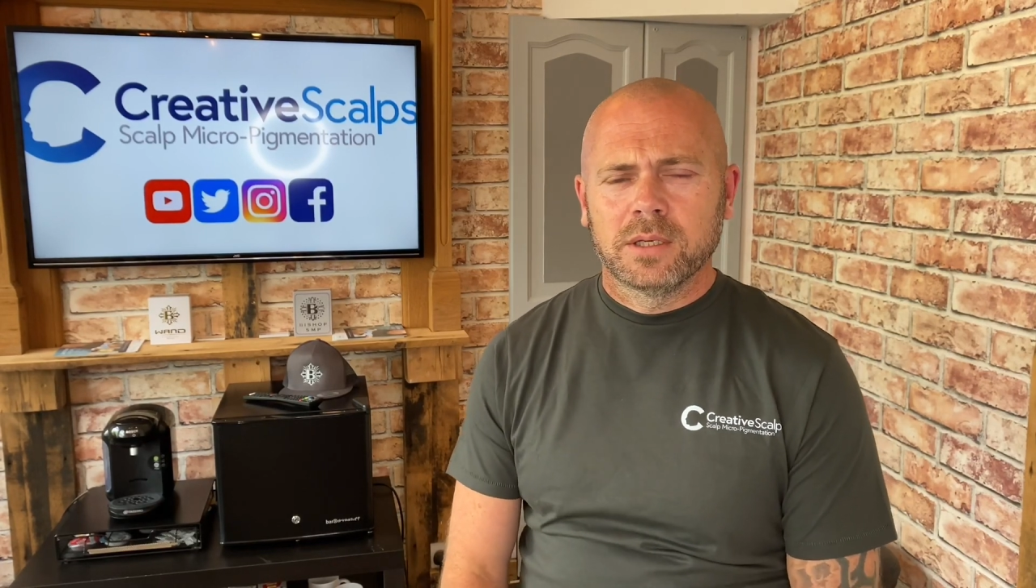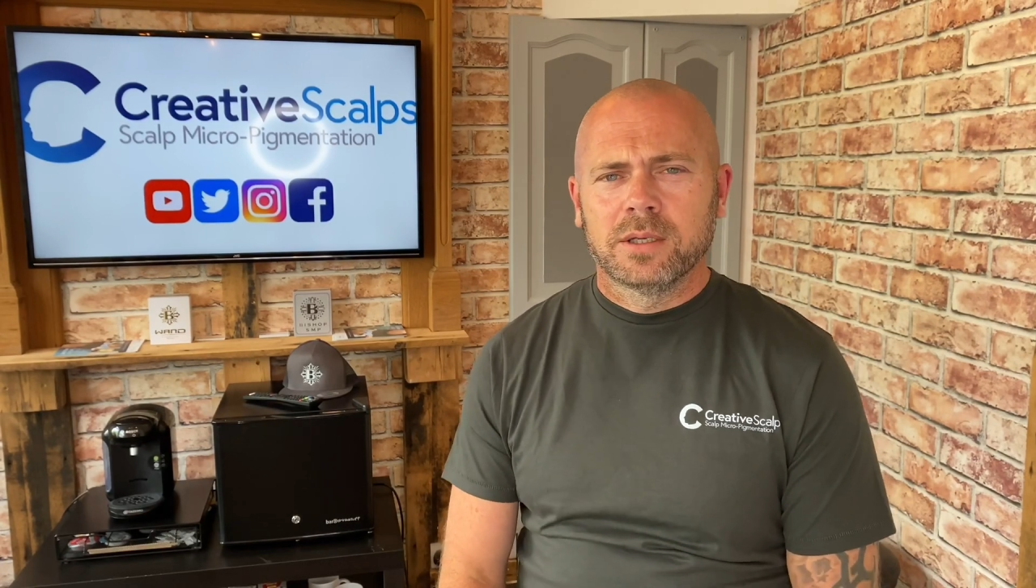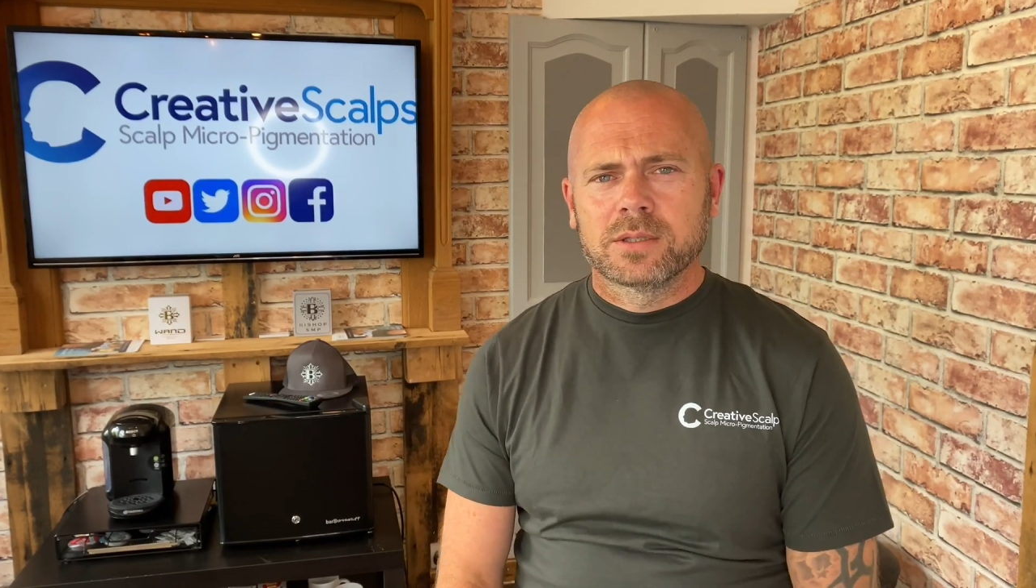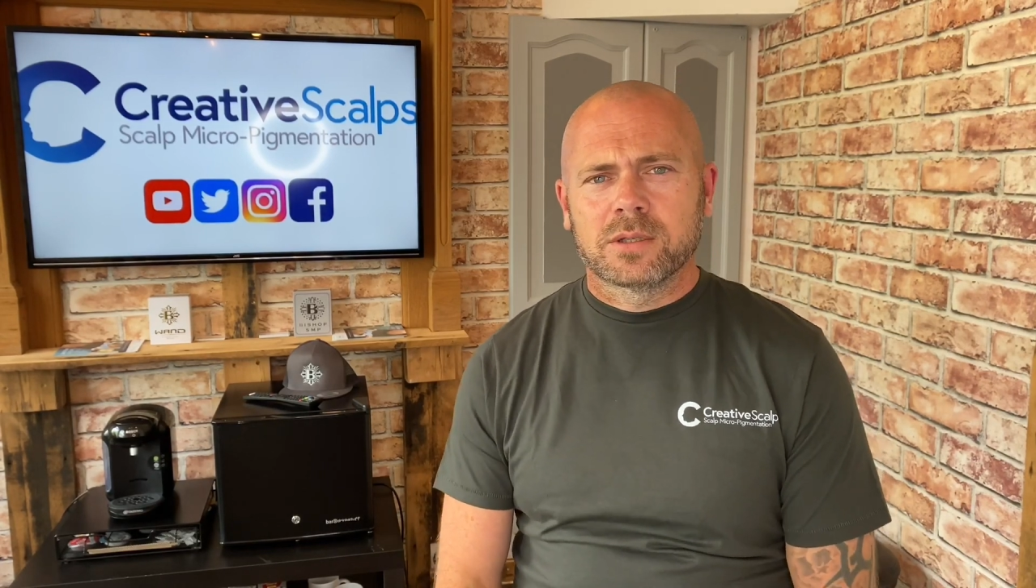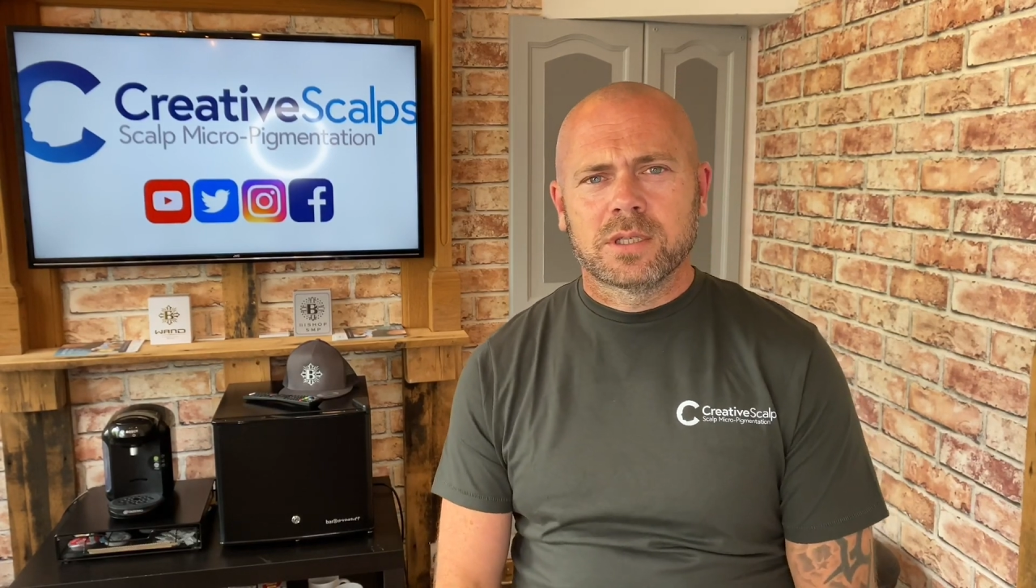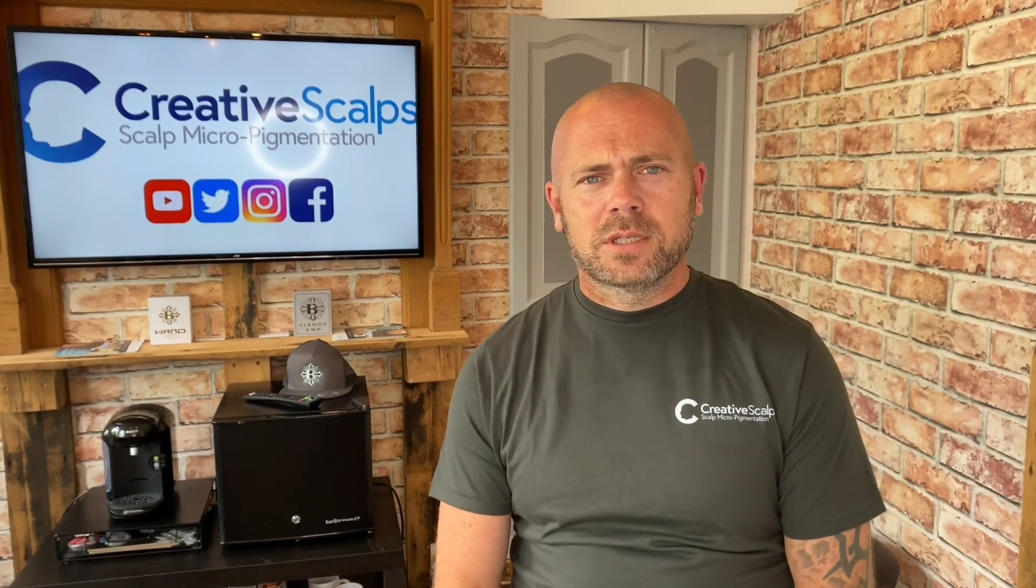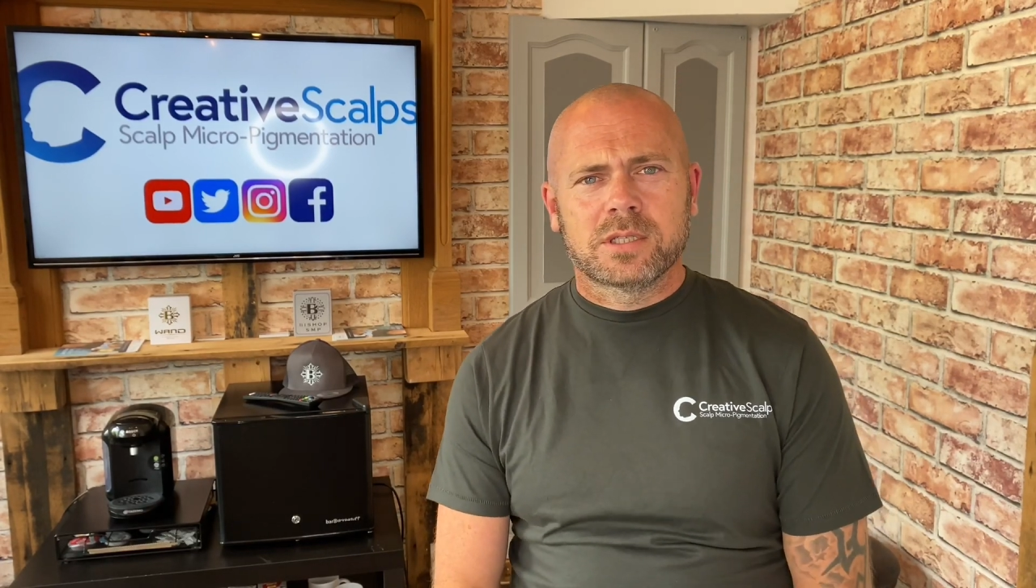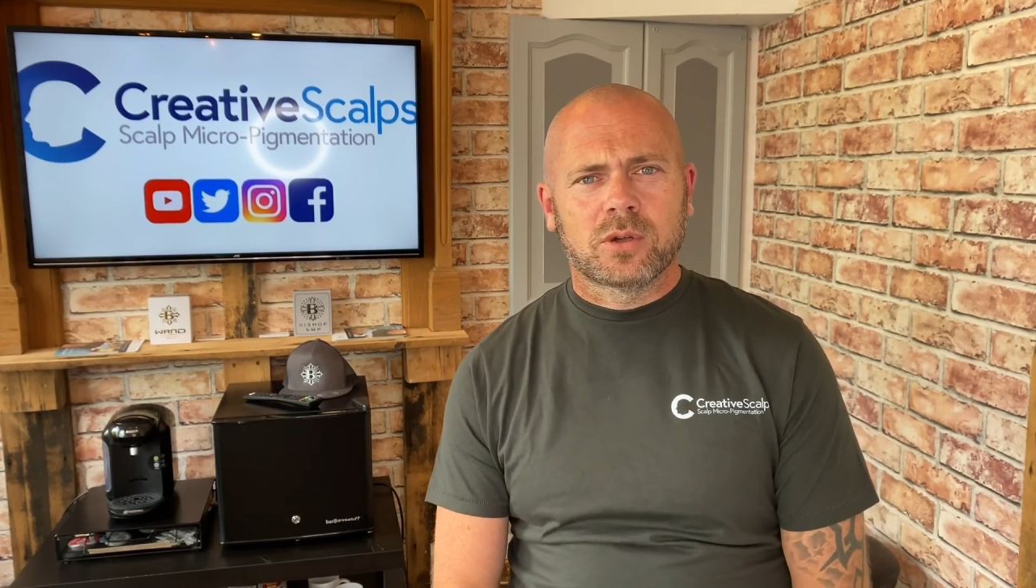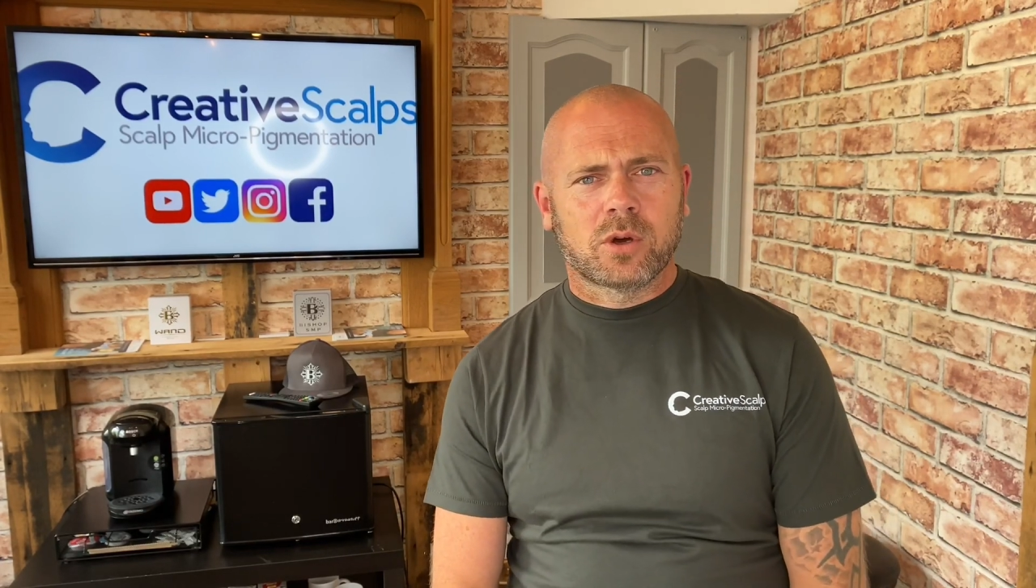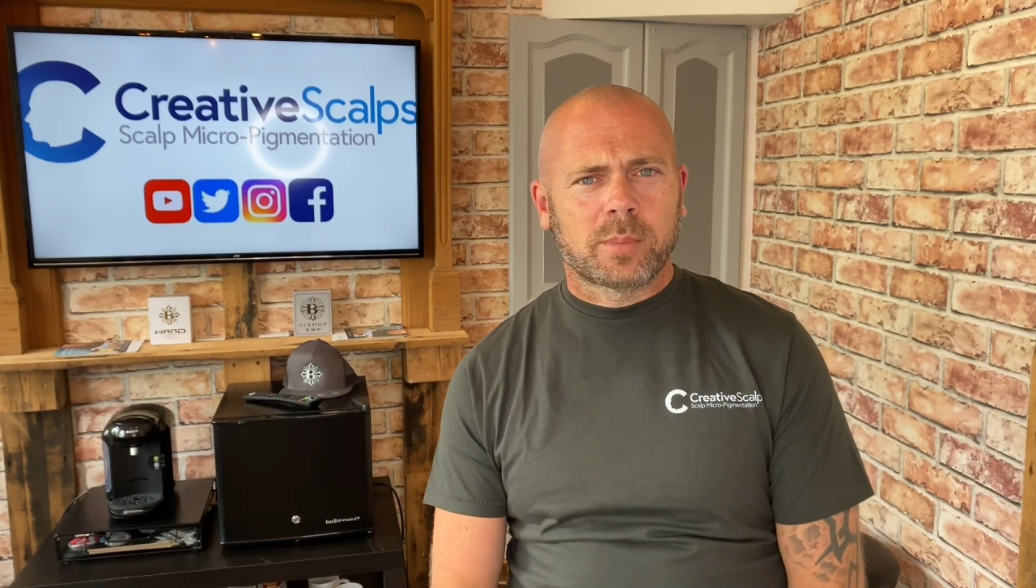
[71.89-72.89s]
So this is
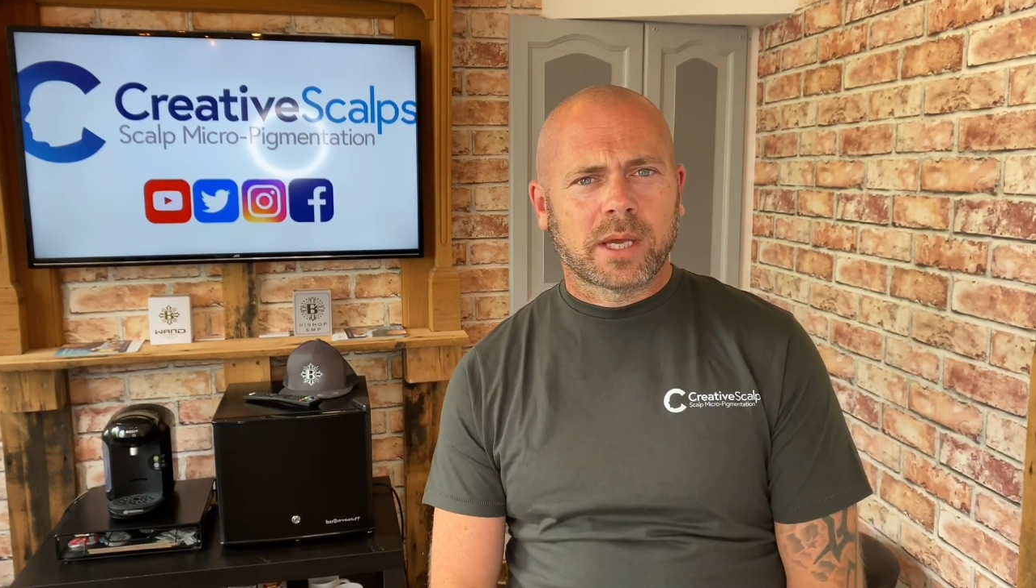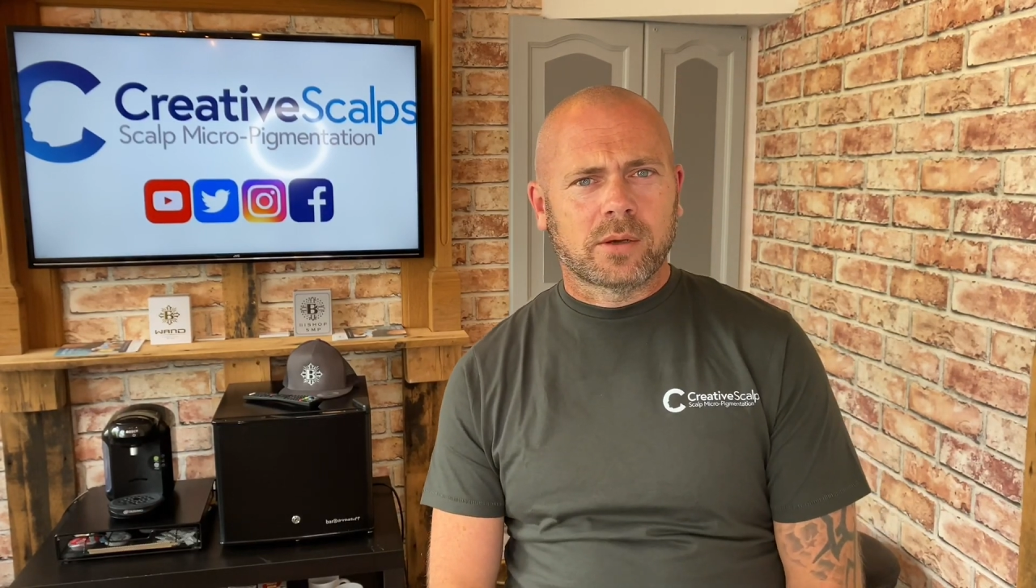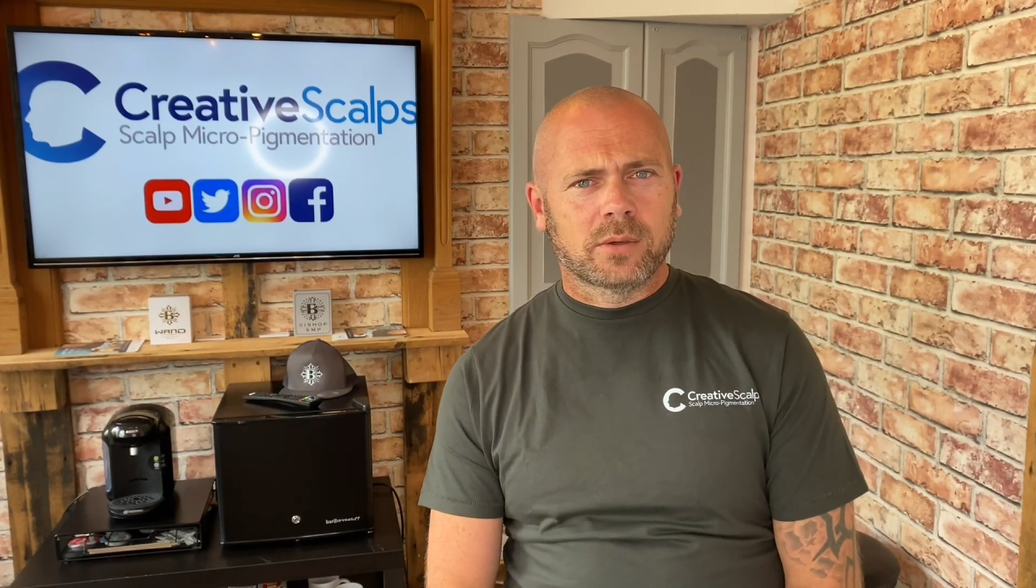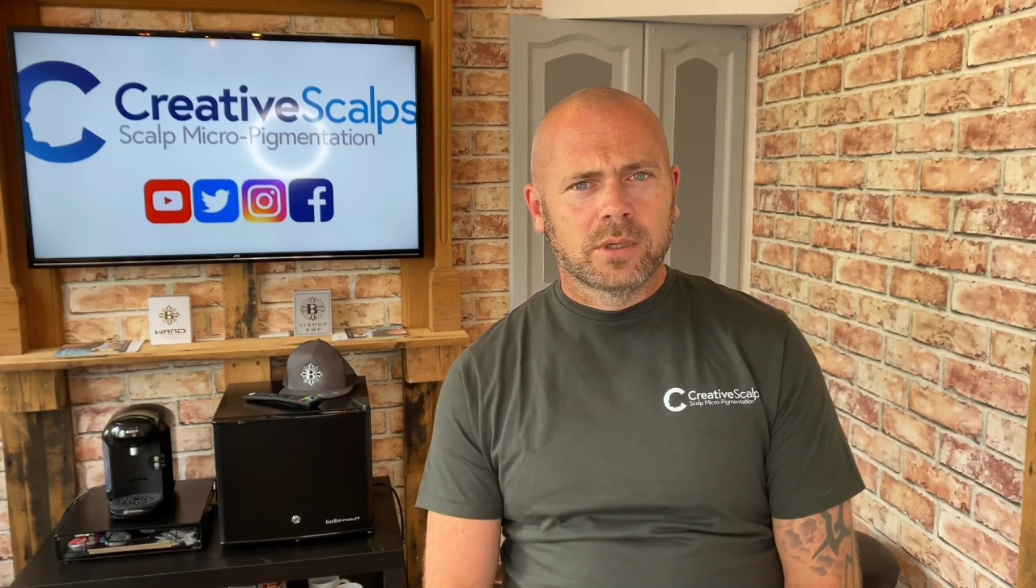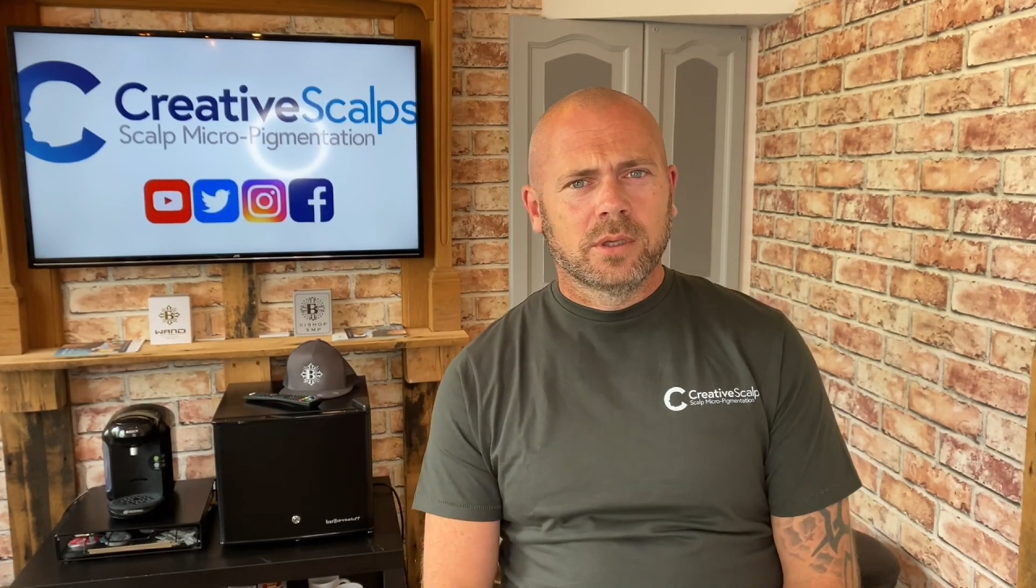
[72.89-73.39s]
not about